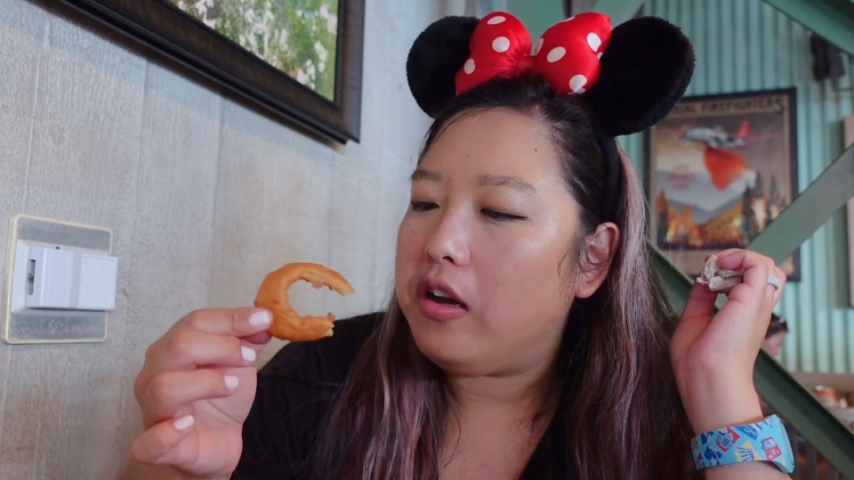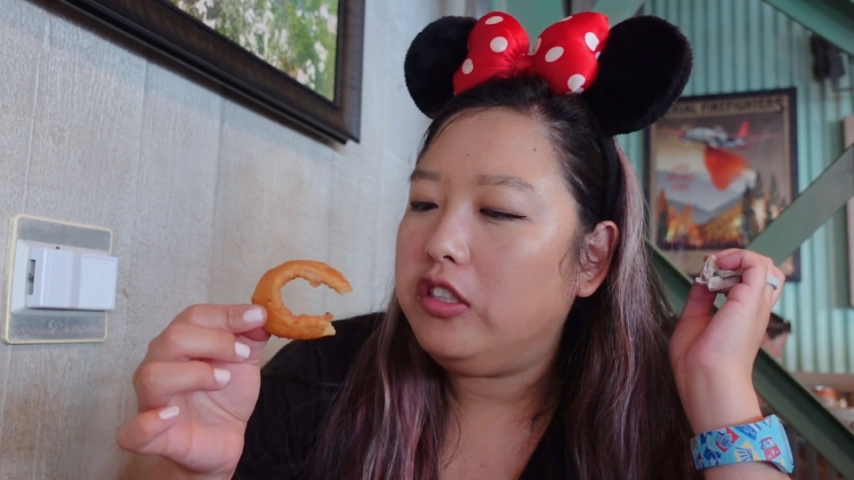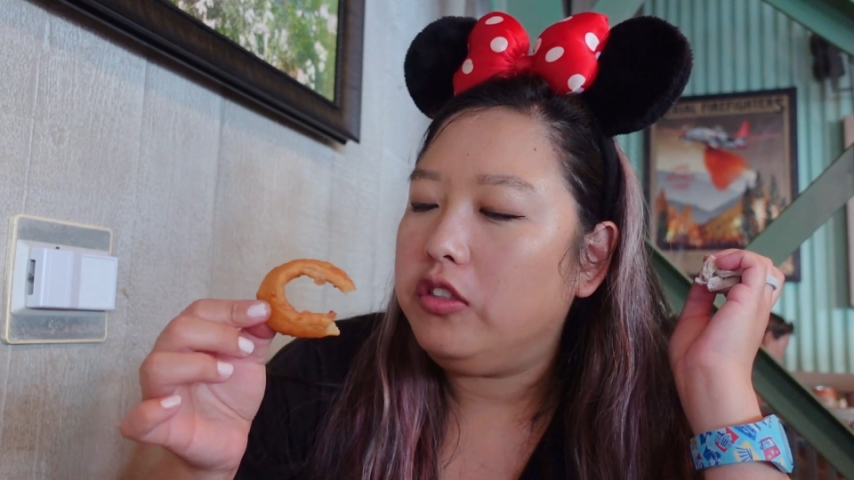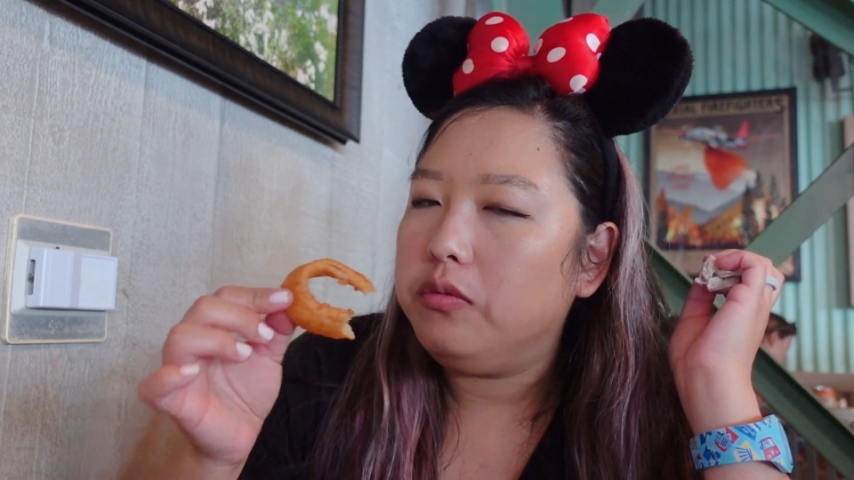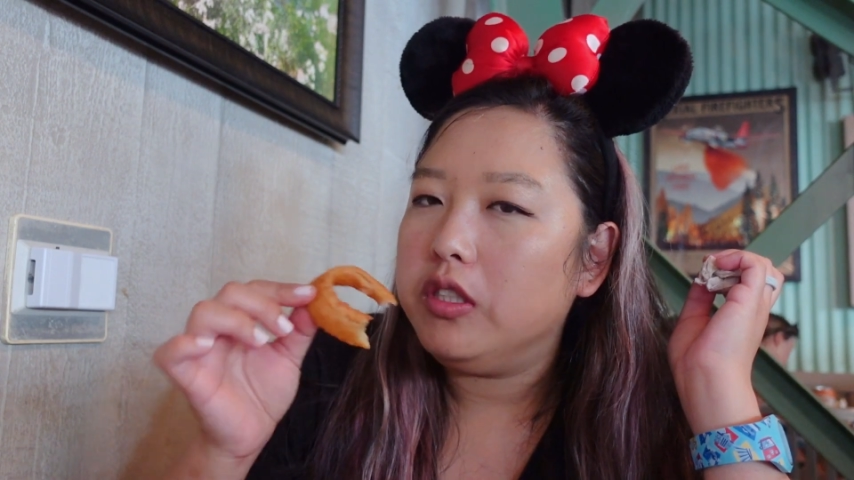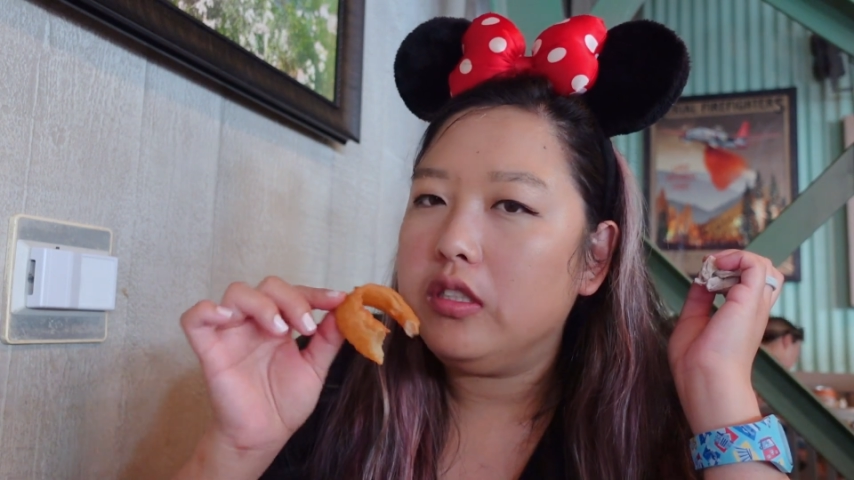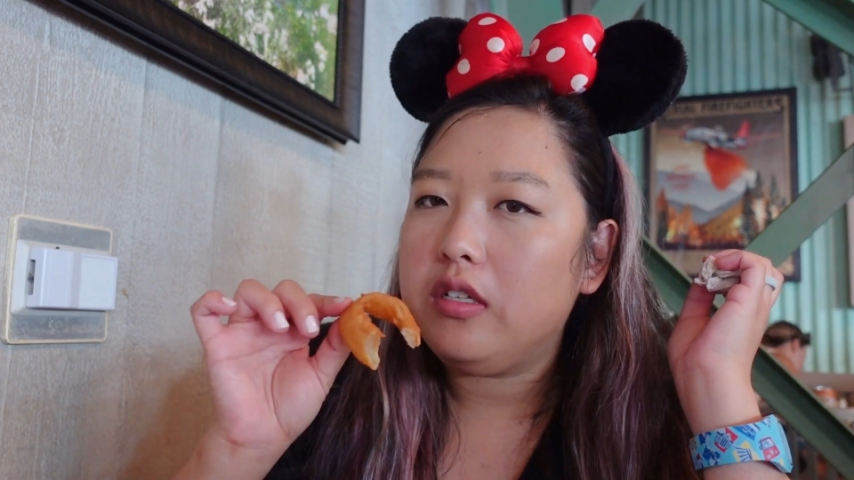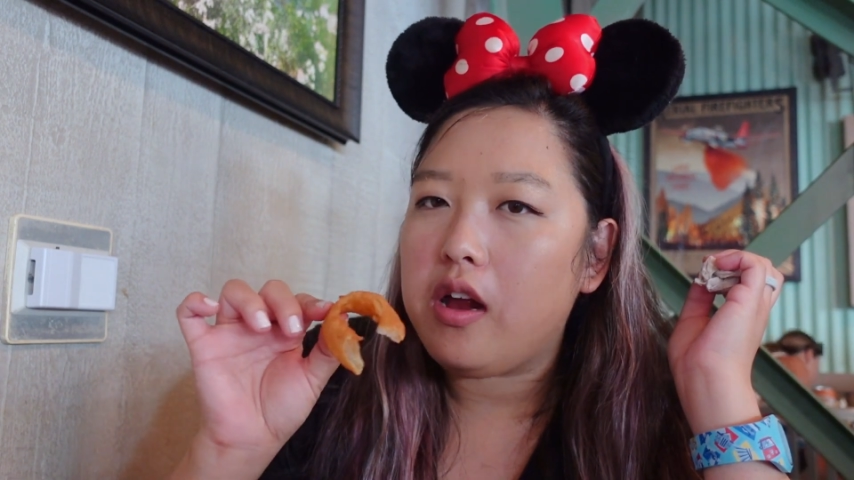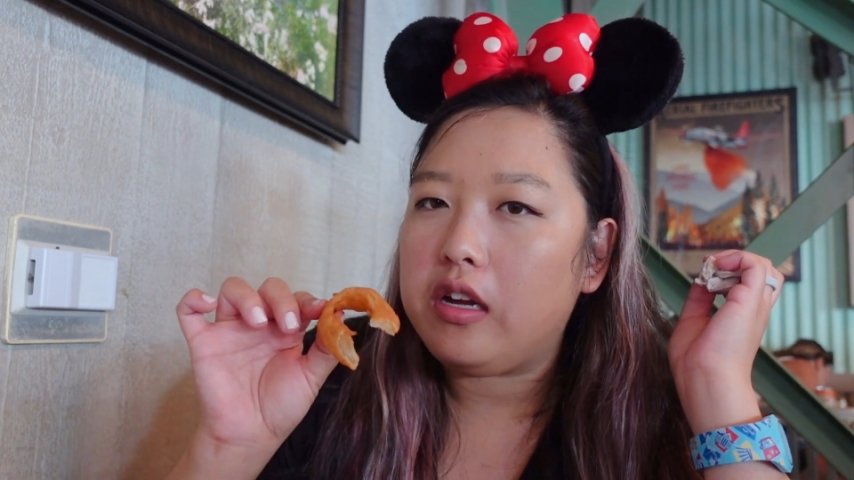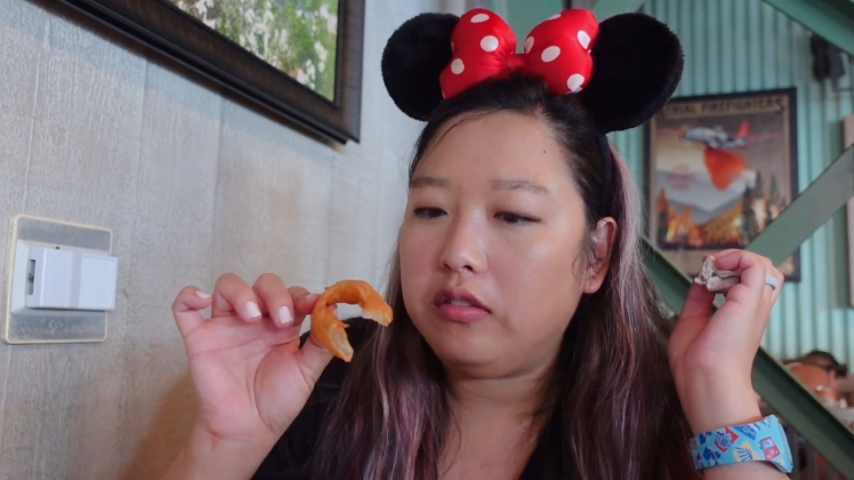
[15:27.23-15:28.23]
and
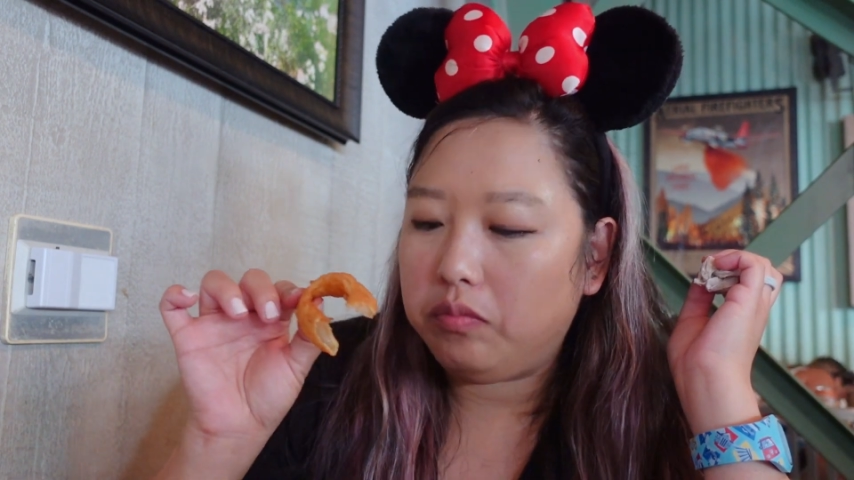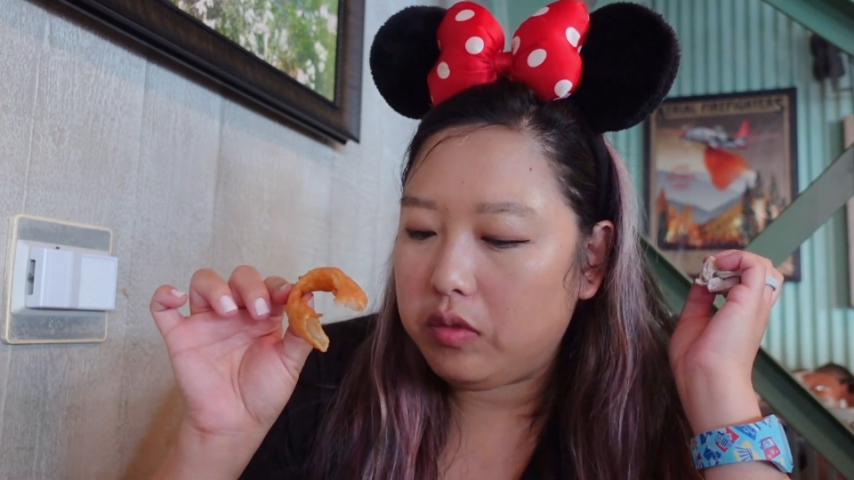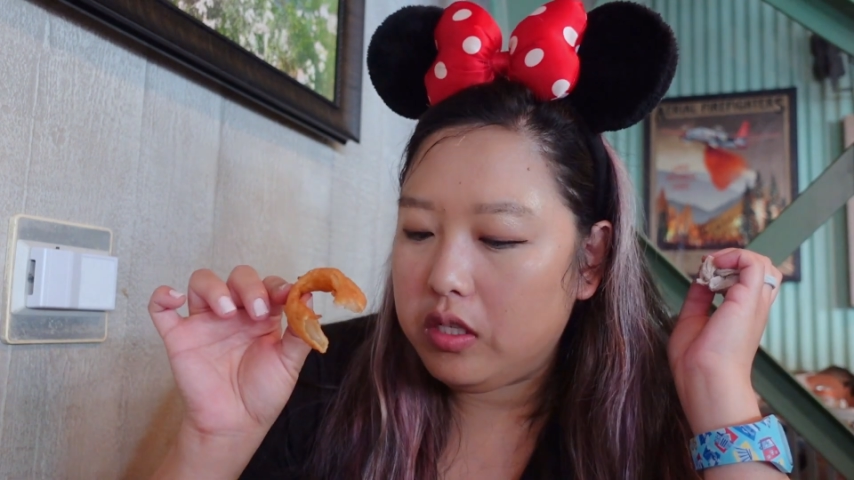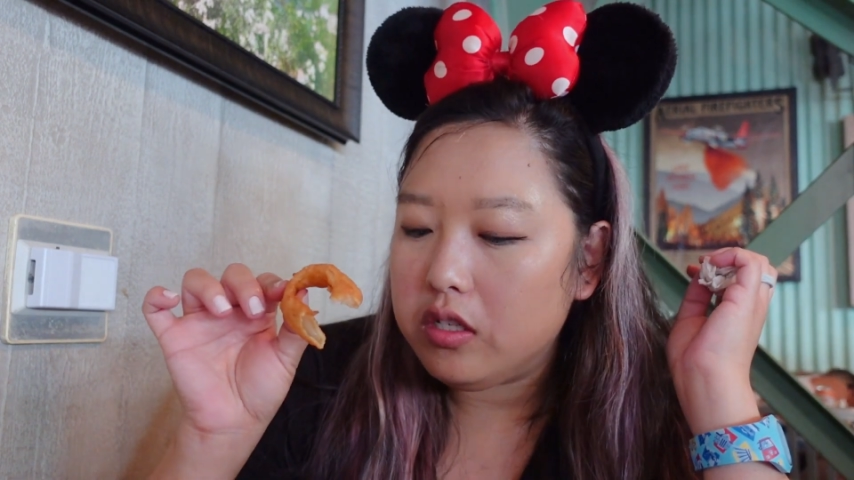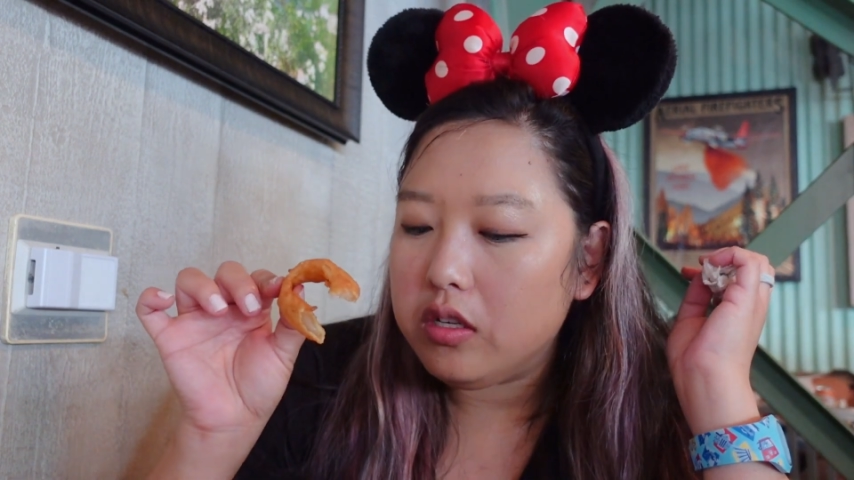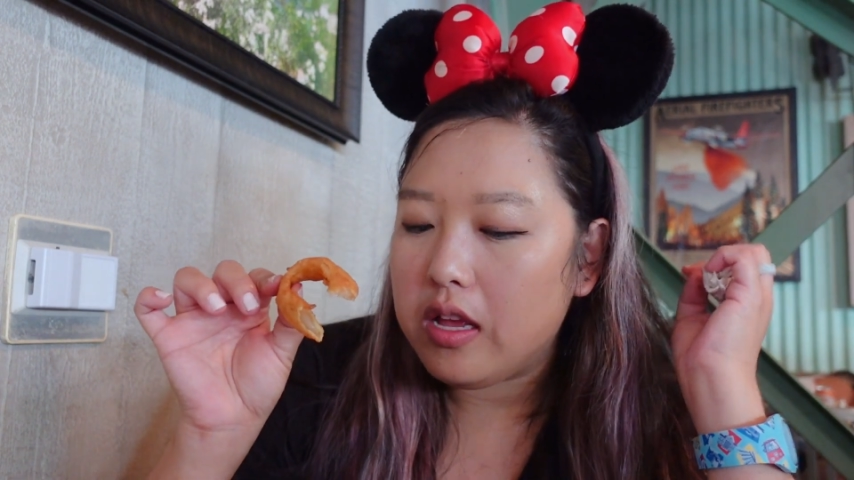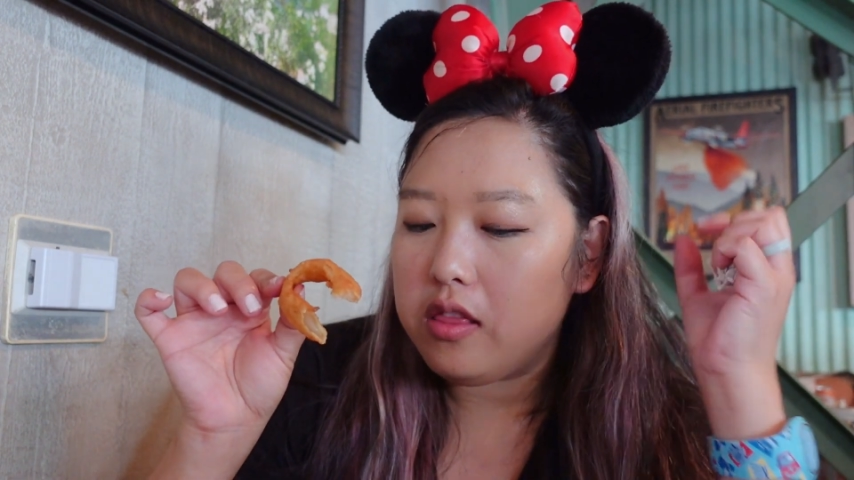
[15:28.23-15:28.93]
these are like